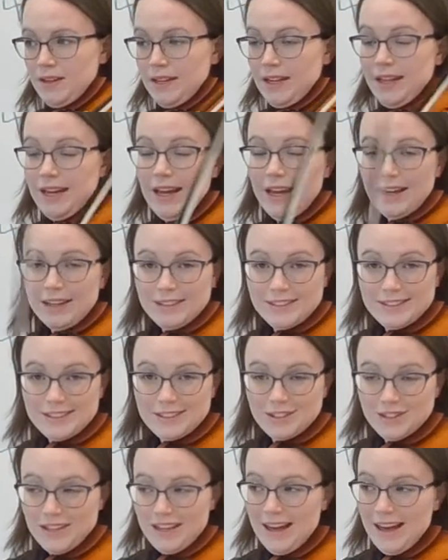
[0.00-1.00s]

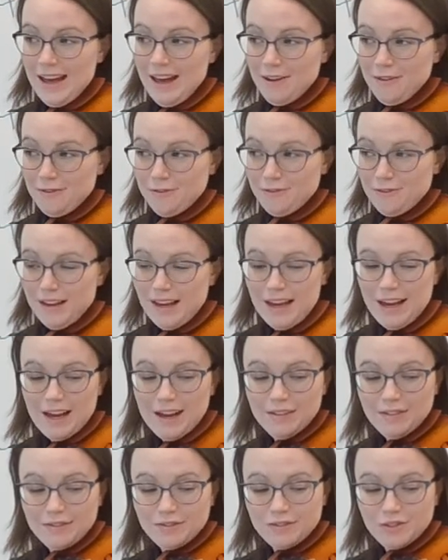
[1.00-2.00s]
Next, F,
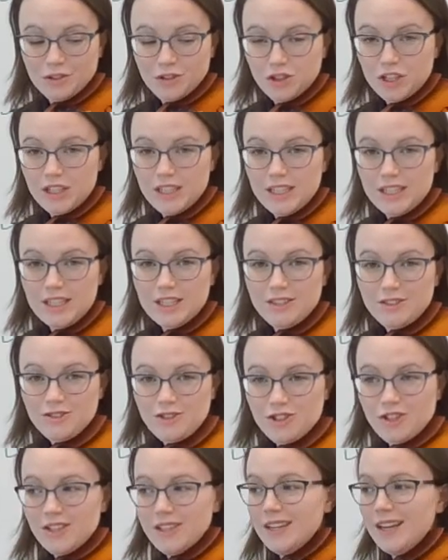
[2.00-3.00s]
F, G,
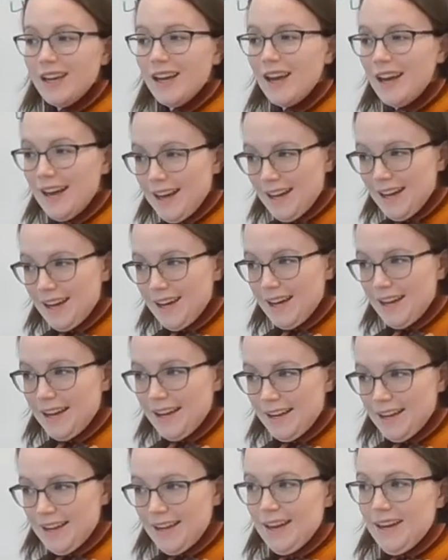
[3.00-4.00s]
G,
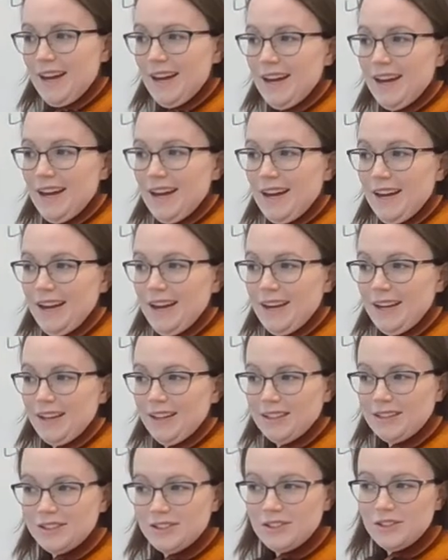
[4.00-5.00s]
A, A.
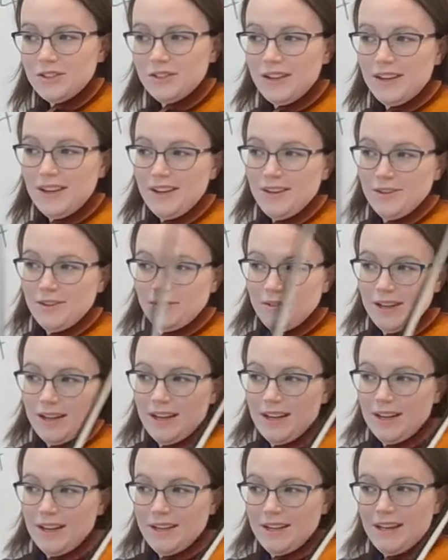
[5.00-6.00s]
Let's do it.
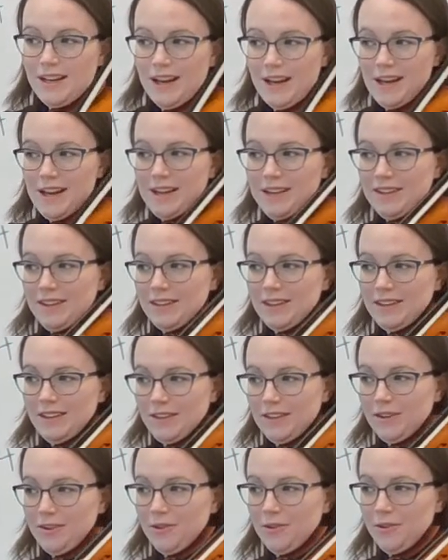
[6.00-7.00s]
Ready, and
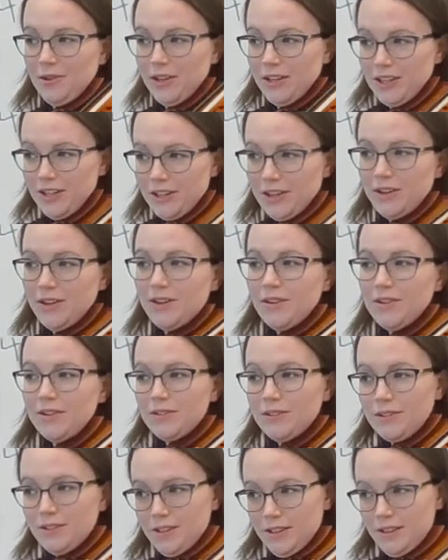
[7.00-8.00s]
here we
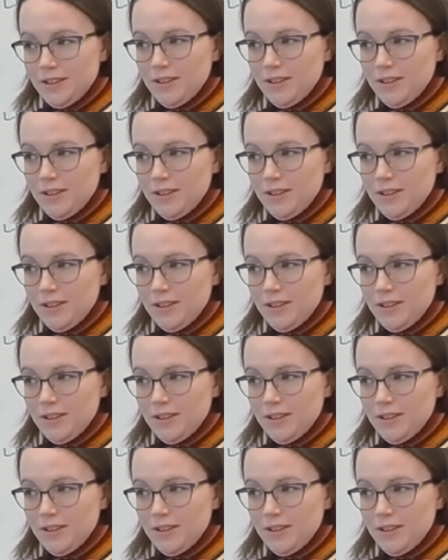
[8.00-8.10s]
go.